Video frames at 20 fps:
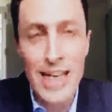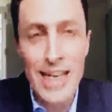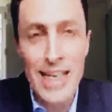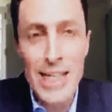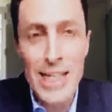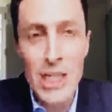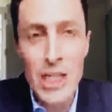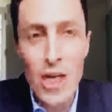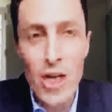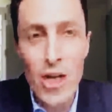
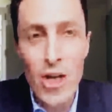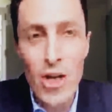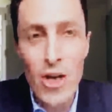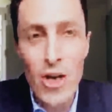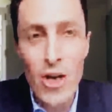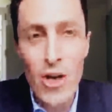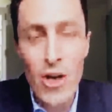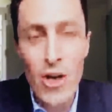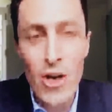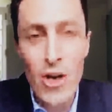It's
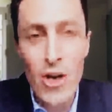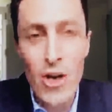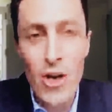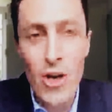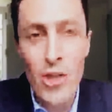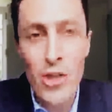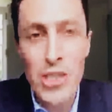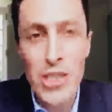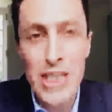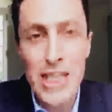a
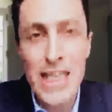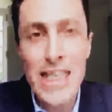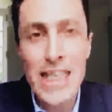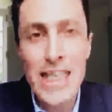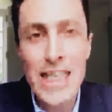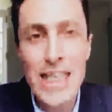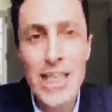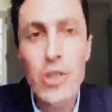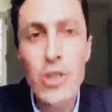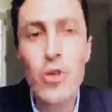
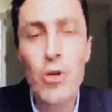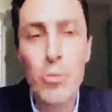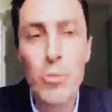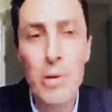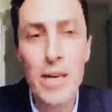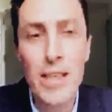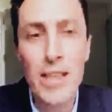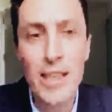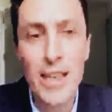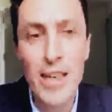city
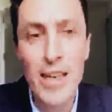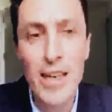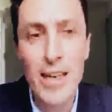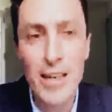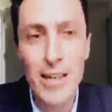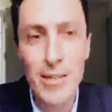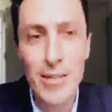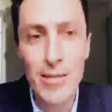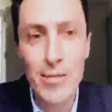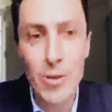urban
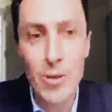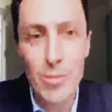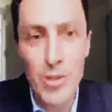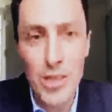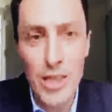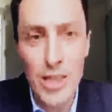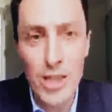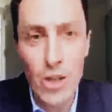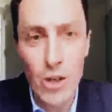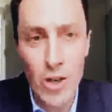car from
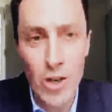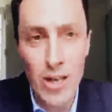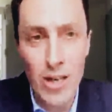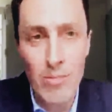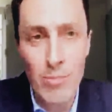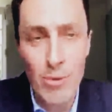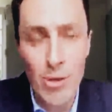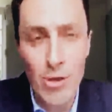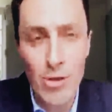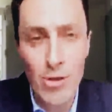
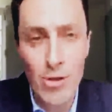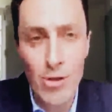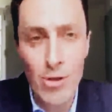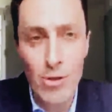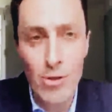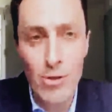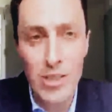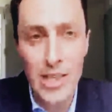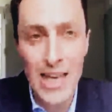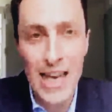Citroën brand
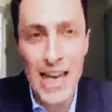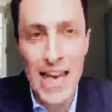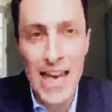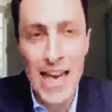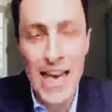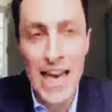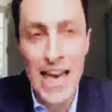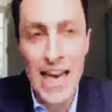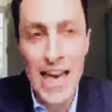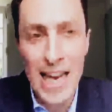called
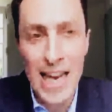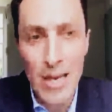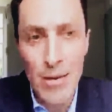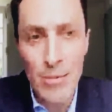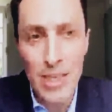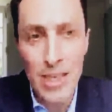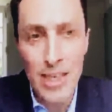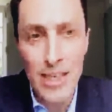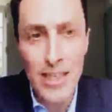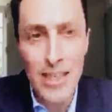
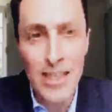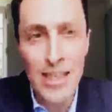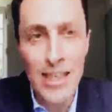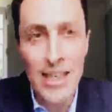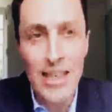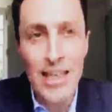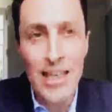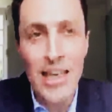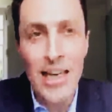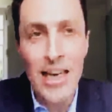Amy,
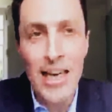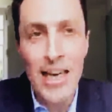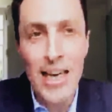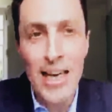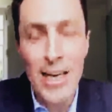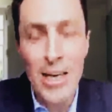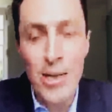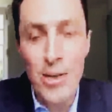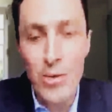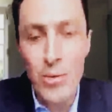
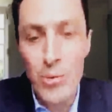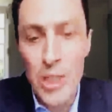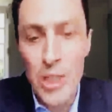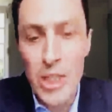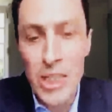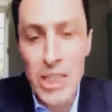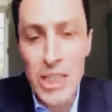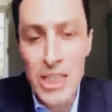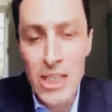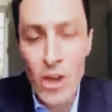
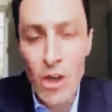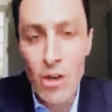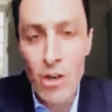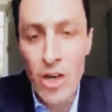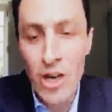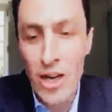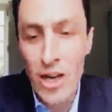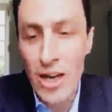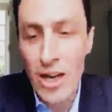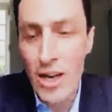which is a
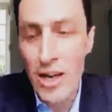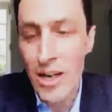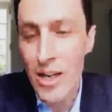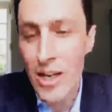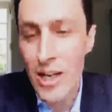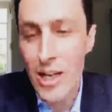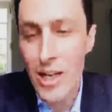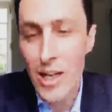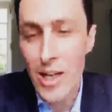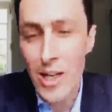car
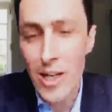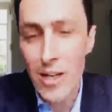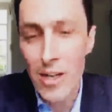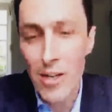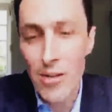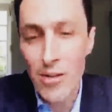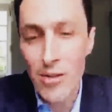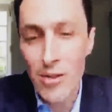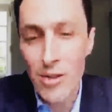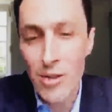
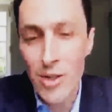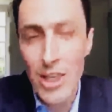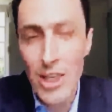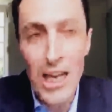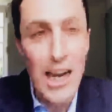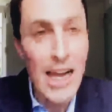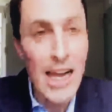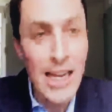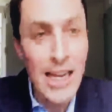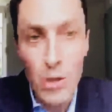
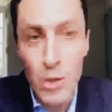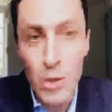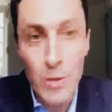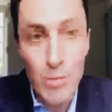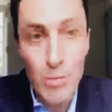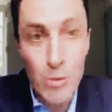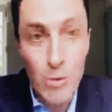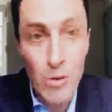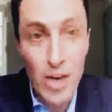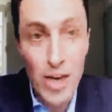going
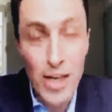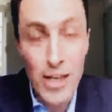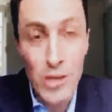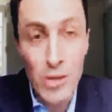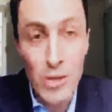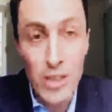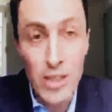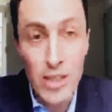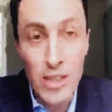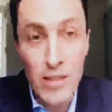electric, pure
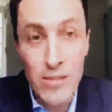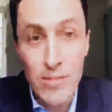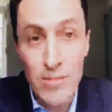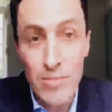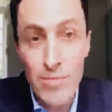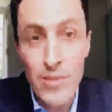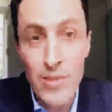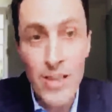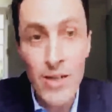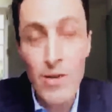electric,
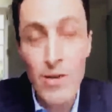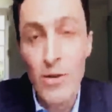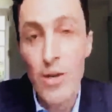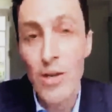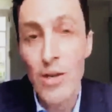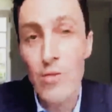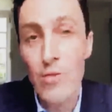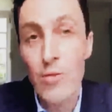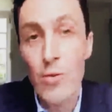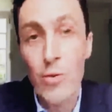
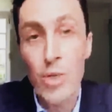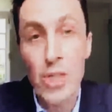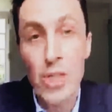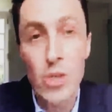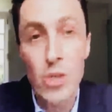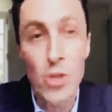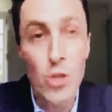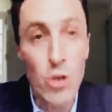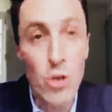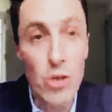for
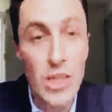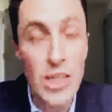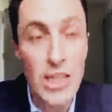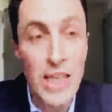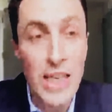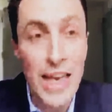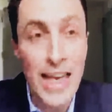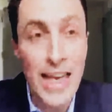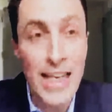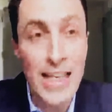which you don't
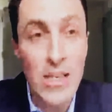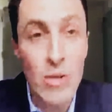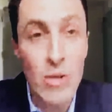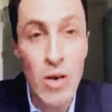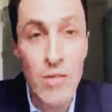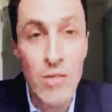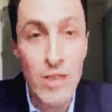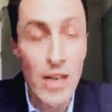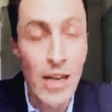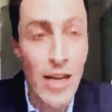need any
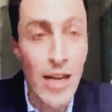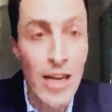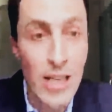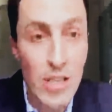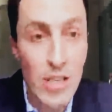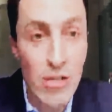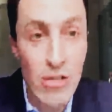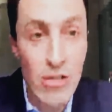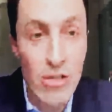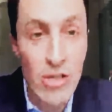driving
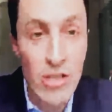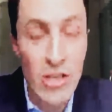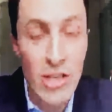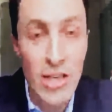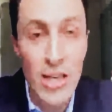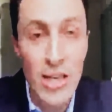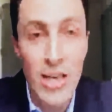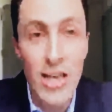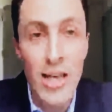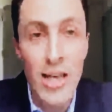license.